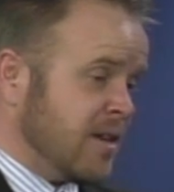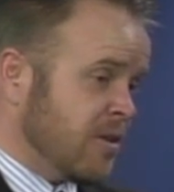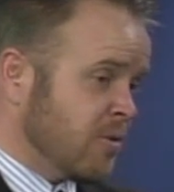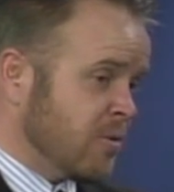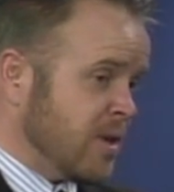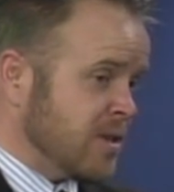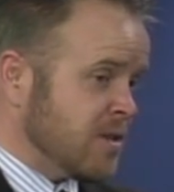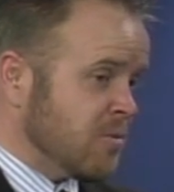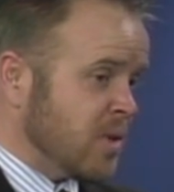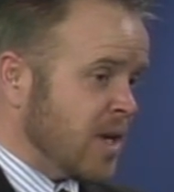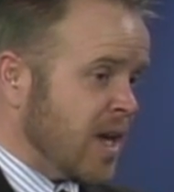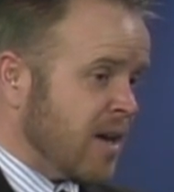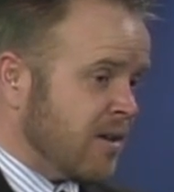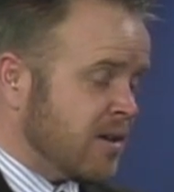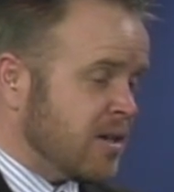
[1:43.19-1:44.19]
The other reason we
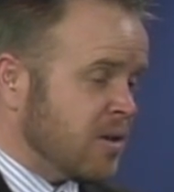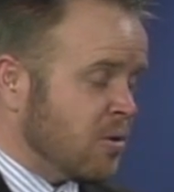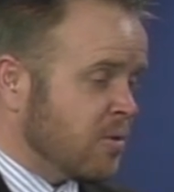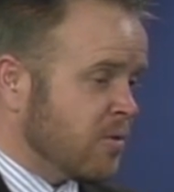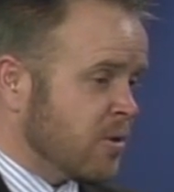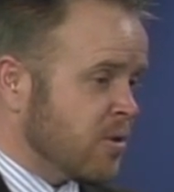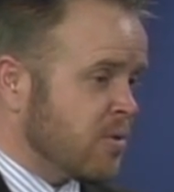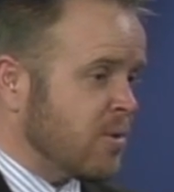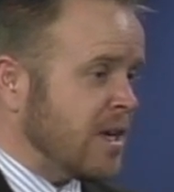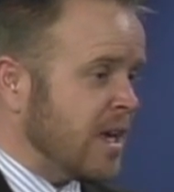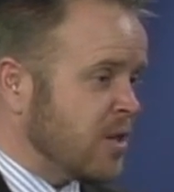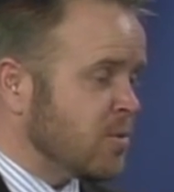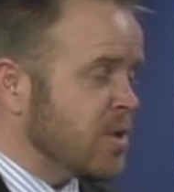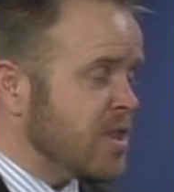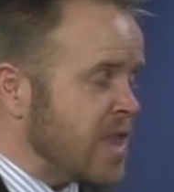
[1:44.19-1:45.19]
had over
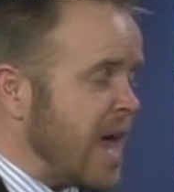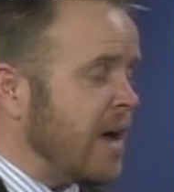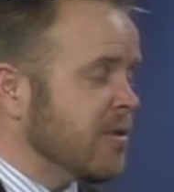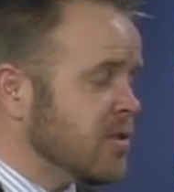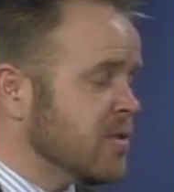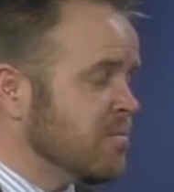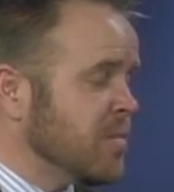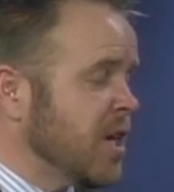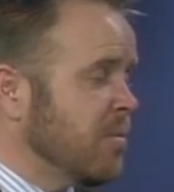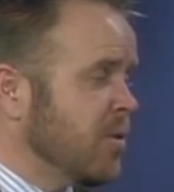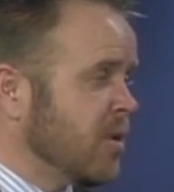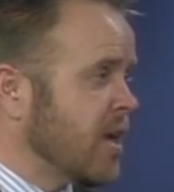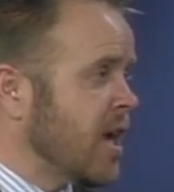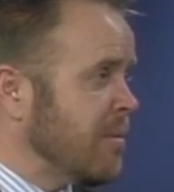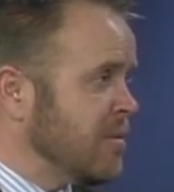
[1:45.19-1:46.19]
300,000
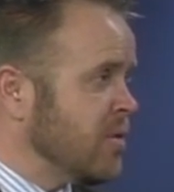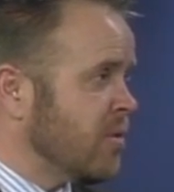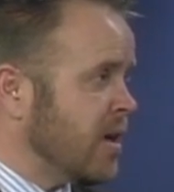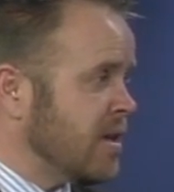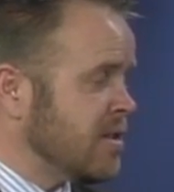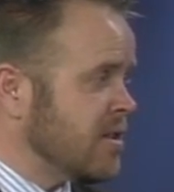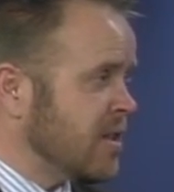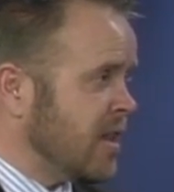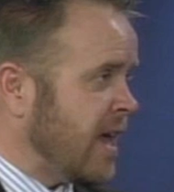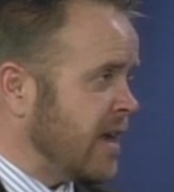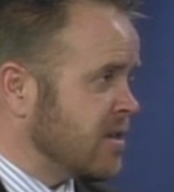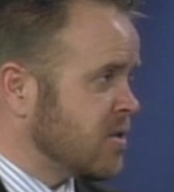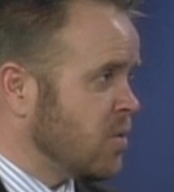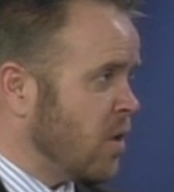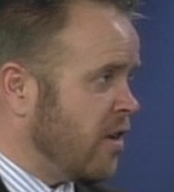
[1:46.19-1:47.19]
people come to us in the
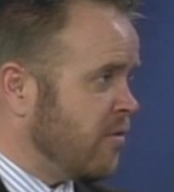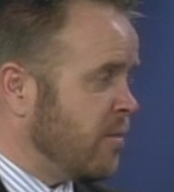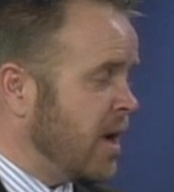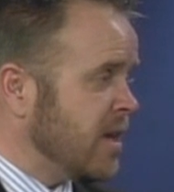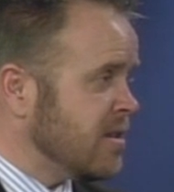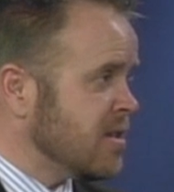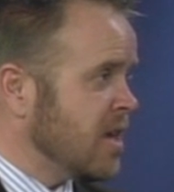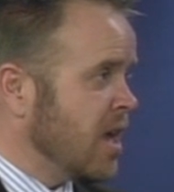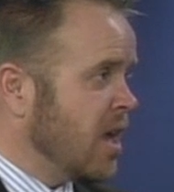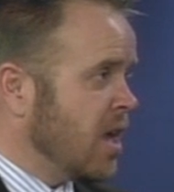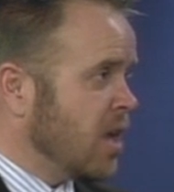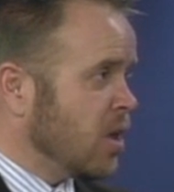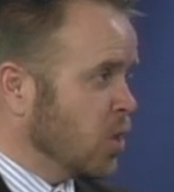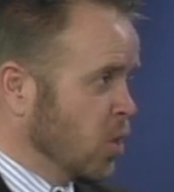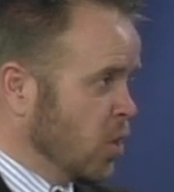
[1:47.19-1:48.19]
last 12 months
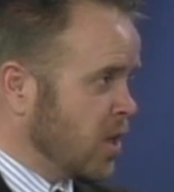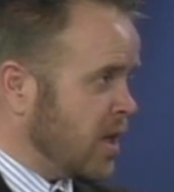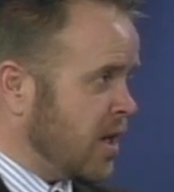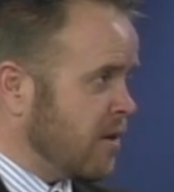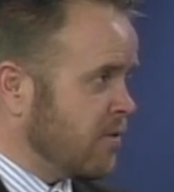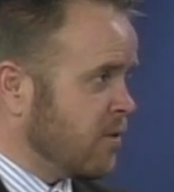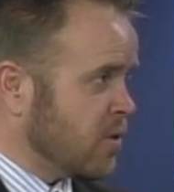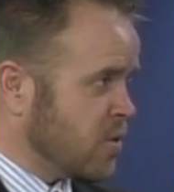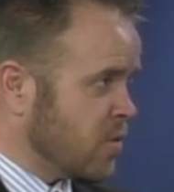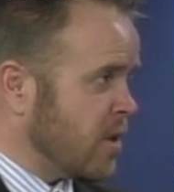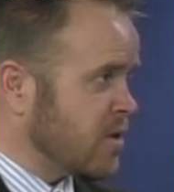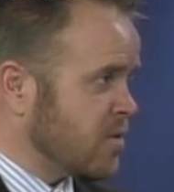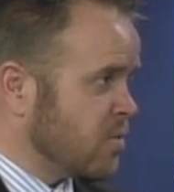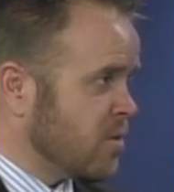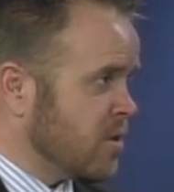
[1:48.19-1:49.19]
looking for
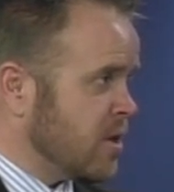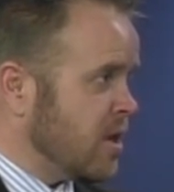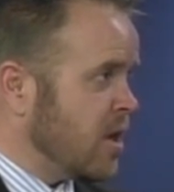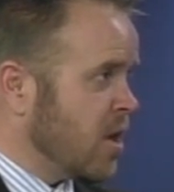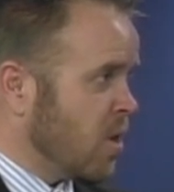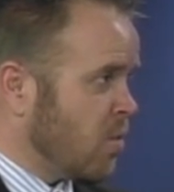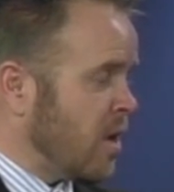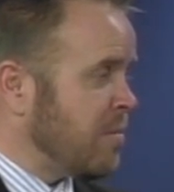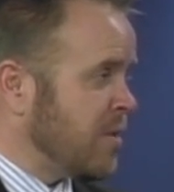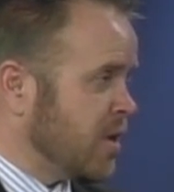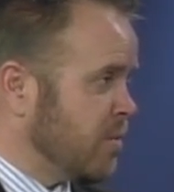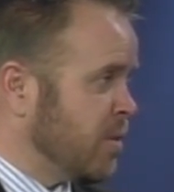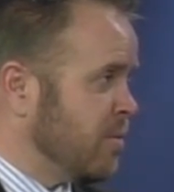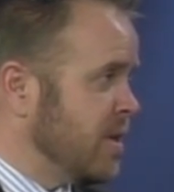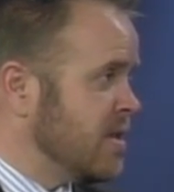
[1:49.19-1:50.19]
trustworthy,
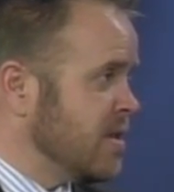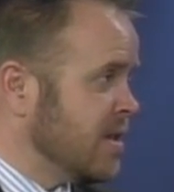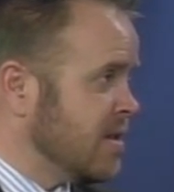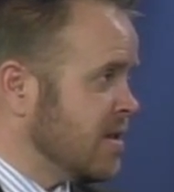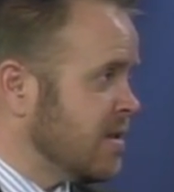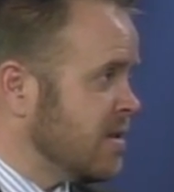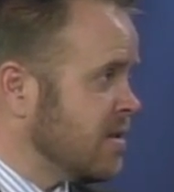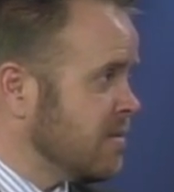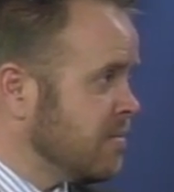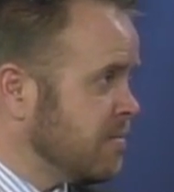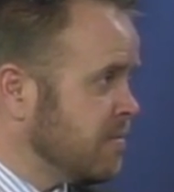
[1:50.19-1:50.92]
reputable businesses.